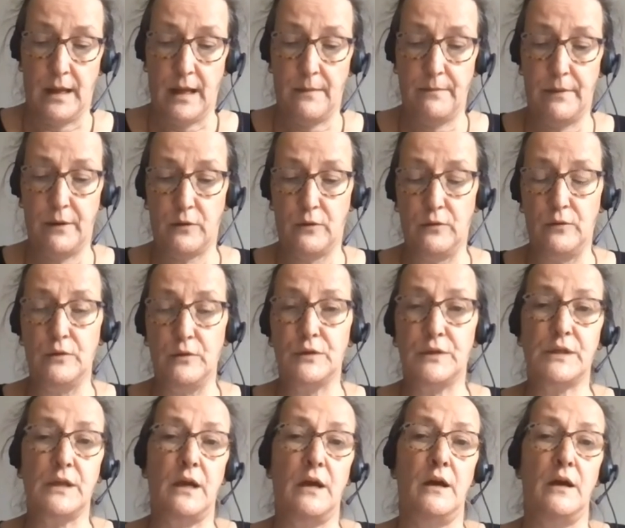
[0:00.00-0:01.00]
because
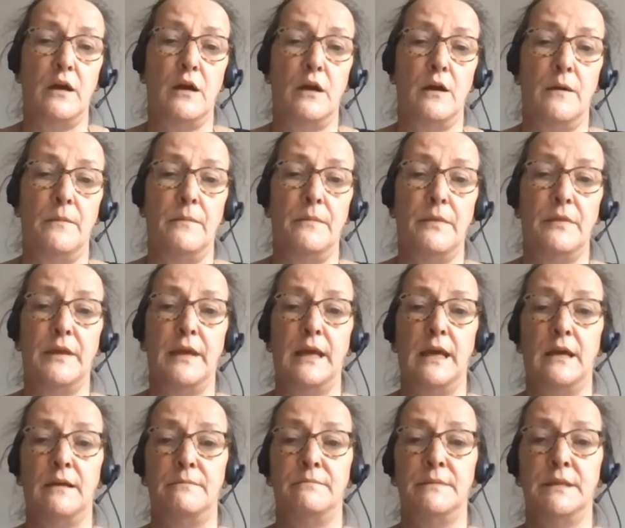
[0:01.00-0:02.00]
um, uh, the
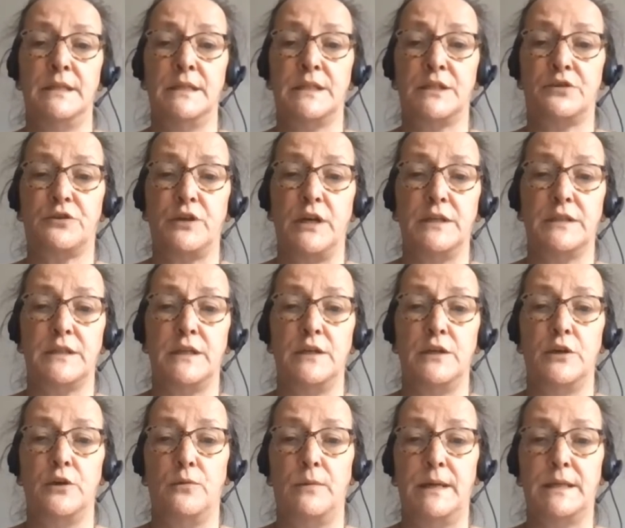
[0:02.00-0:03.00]
administrator
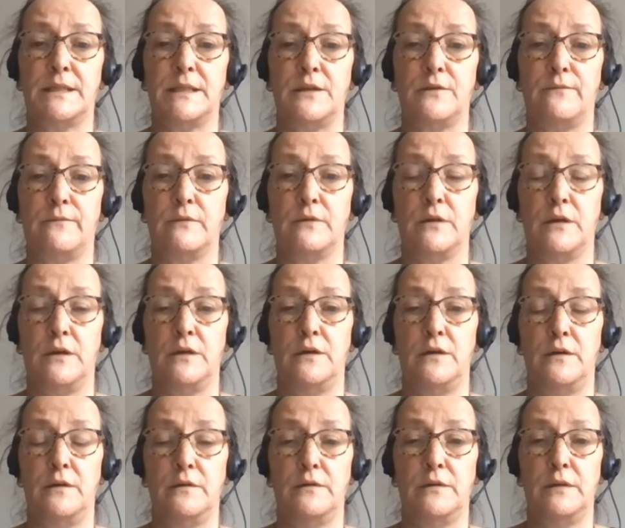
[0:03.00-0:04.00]
Youetta
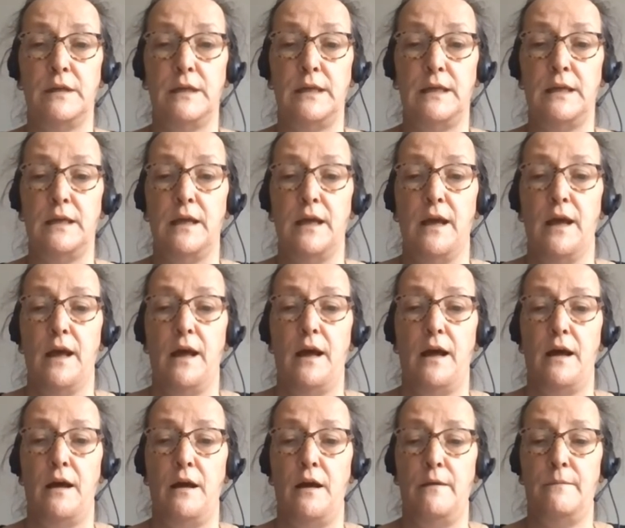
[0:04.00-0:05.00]
the the
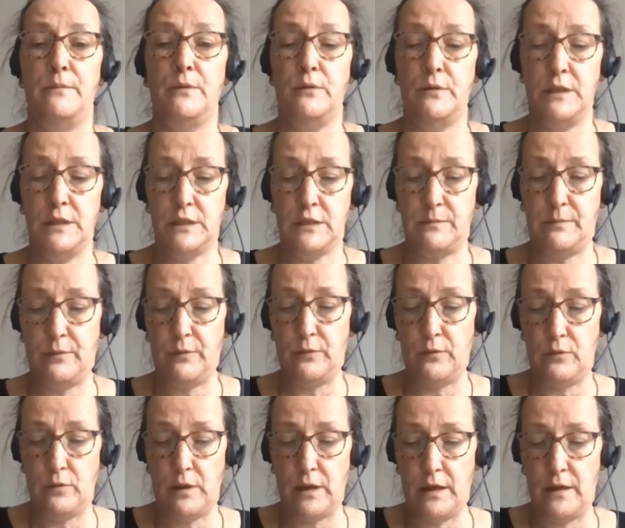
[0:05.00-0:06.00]
uh,
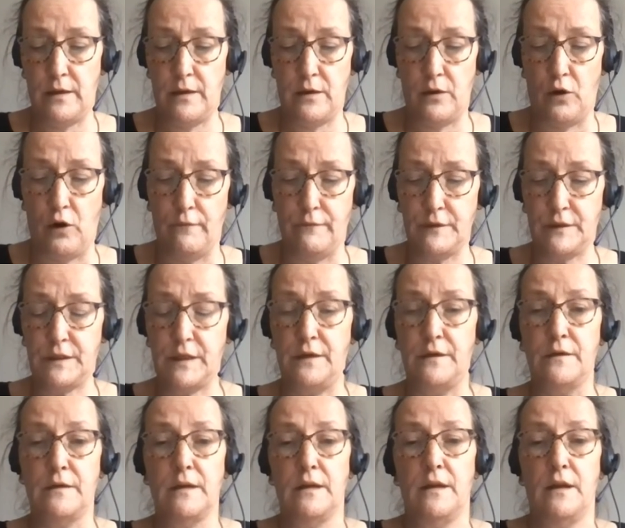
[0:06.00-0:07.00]
municipal uh, officer
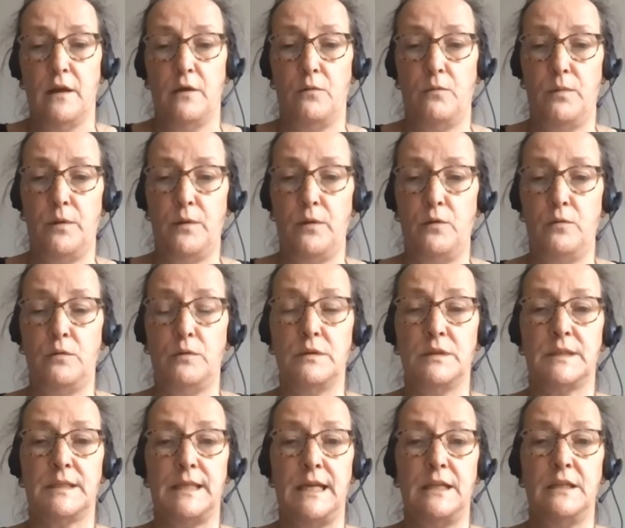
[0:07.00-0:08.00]
will
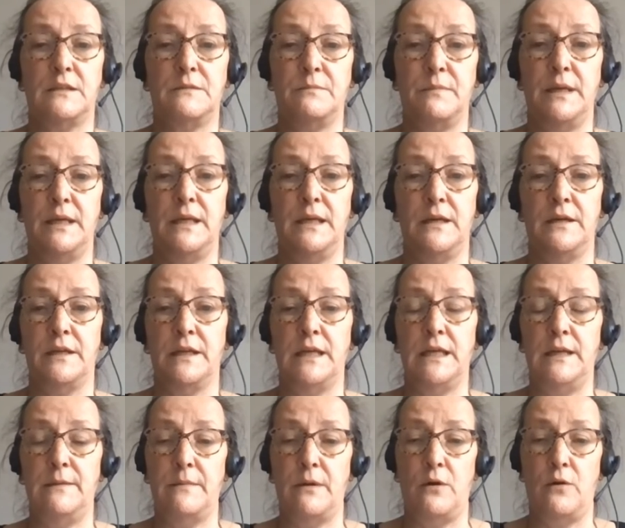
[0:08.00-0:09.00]
send me an
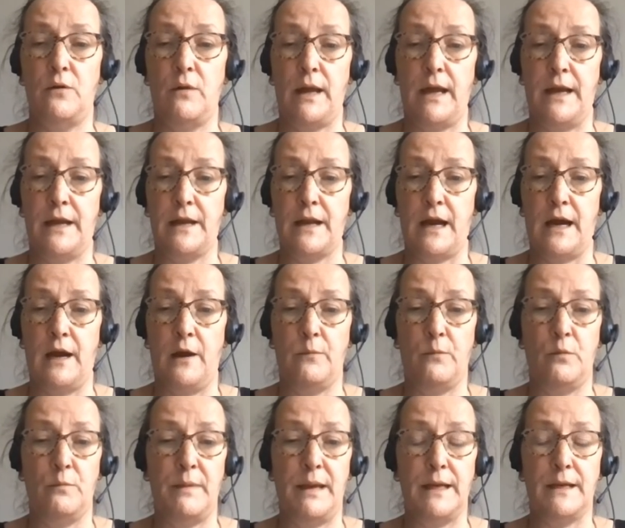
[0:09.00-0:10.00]
email and I
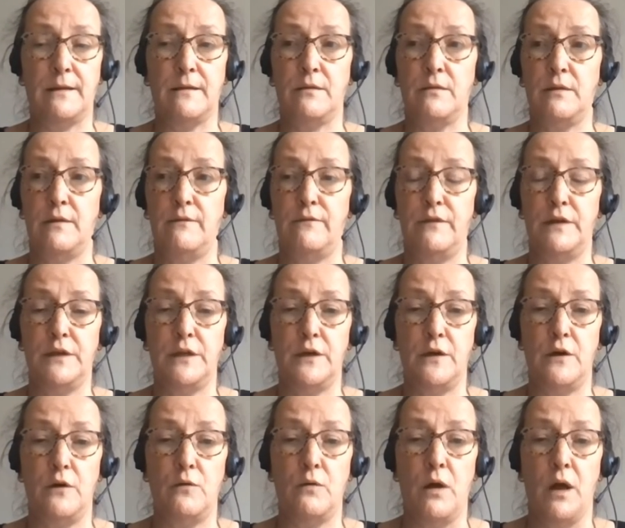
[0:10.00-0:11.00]
will make the
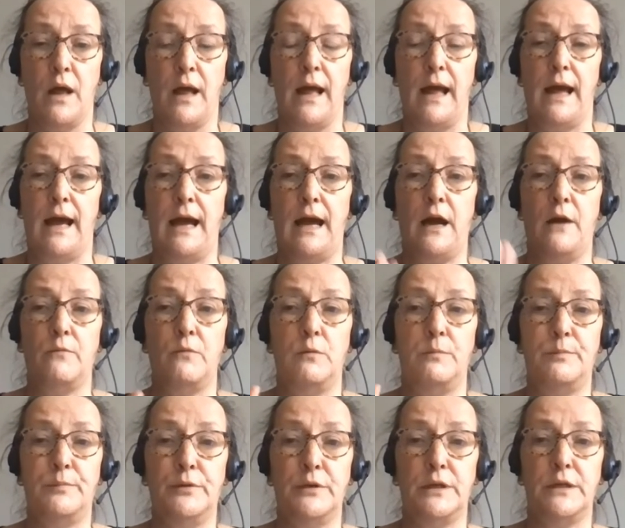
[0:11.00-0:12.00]
video. I will
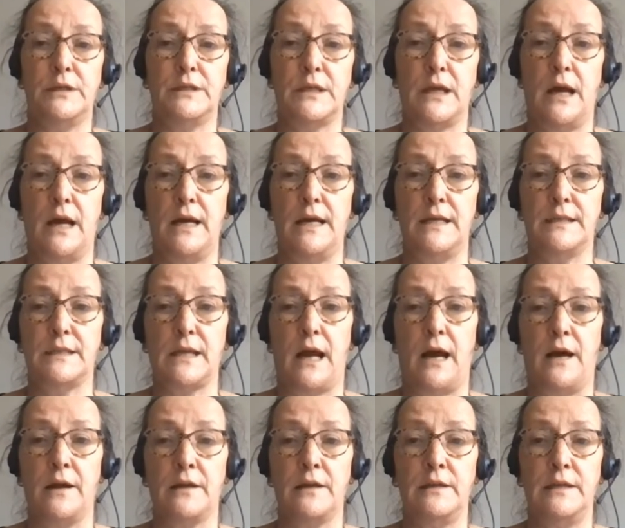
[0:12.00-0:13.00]
put it as
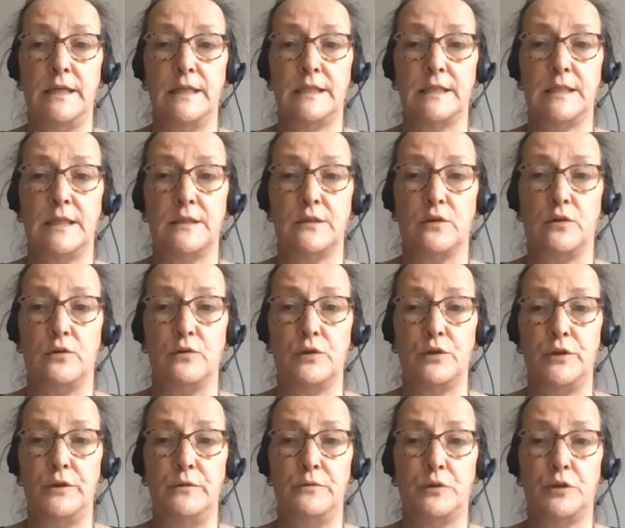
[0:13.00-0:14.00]
unlisted on
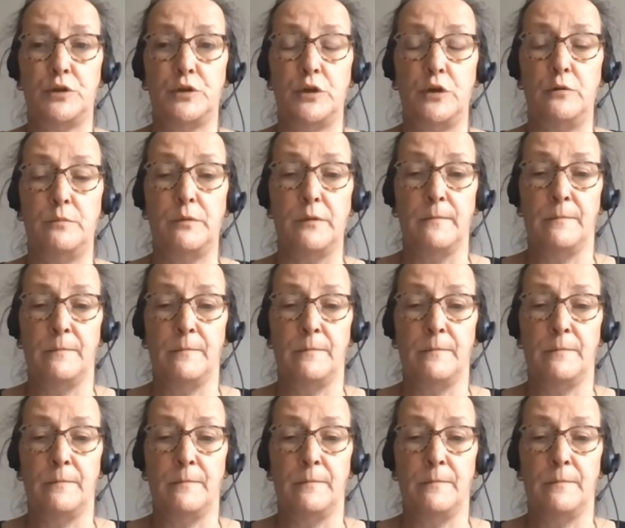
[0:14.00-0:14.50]
YouTube.